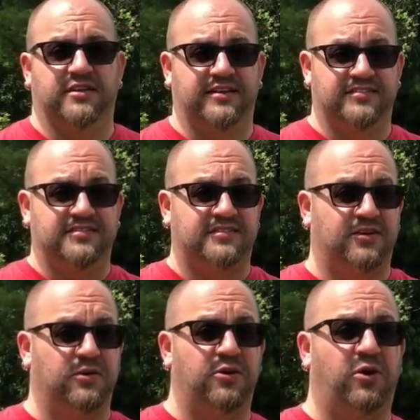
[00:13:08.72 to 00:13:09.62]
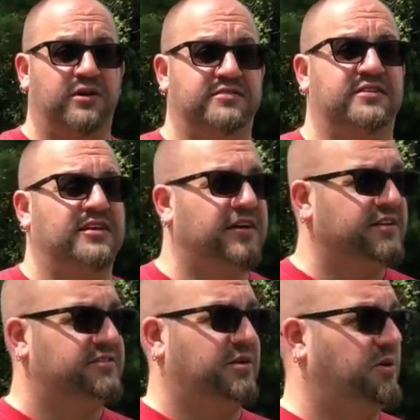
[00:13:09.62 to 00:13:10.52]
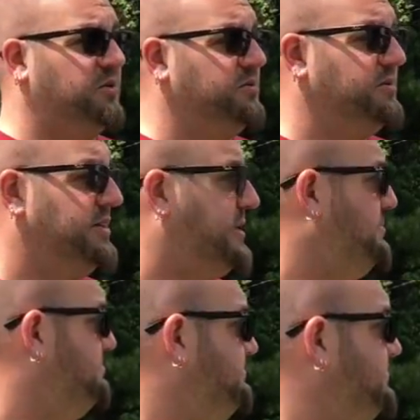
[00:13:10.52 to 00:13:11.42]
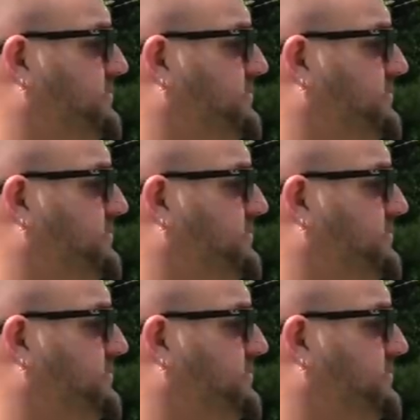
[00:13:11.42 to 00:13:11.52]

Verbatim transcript: like zero noise, so um,